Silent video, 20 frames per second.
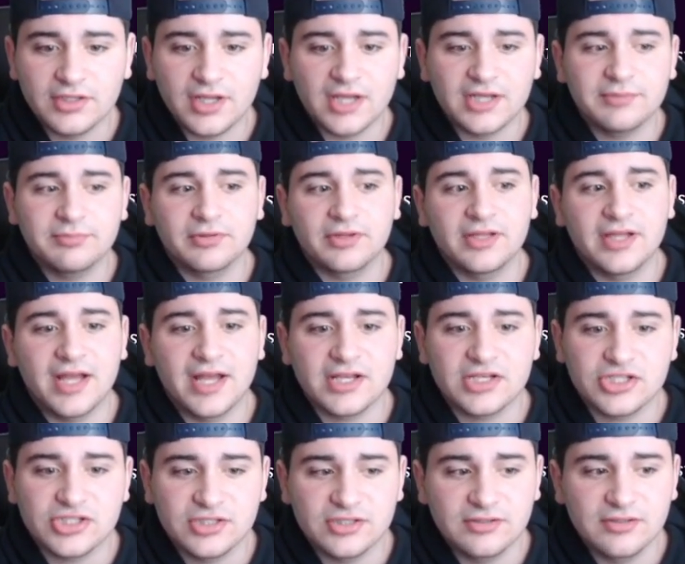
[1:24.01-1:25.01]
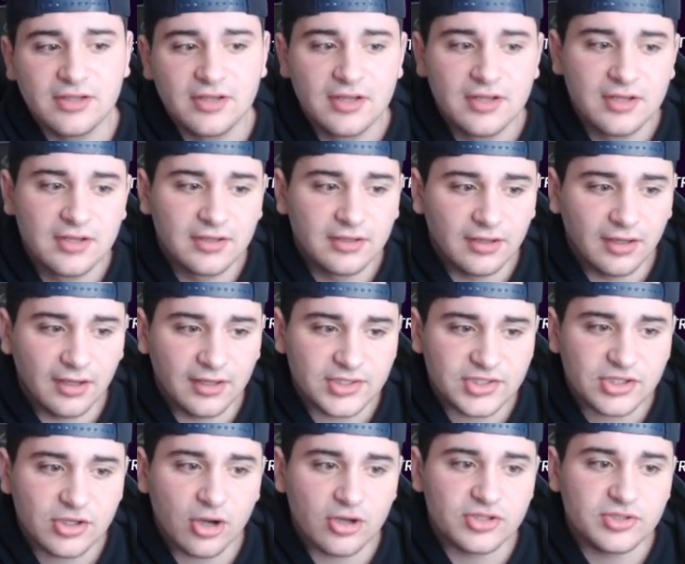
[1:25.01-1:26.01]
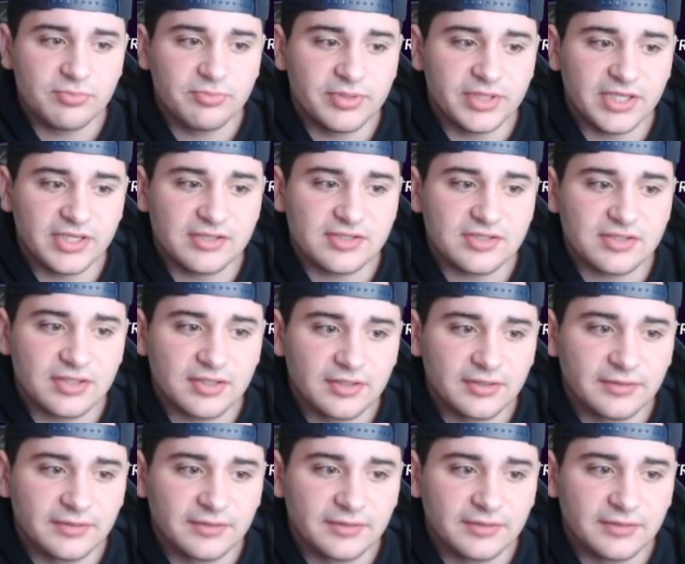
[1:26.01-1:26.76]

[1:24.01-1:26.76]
90 play action. Uh, his card's a beast.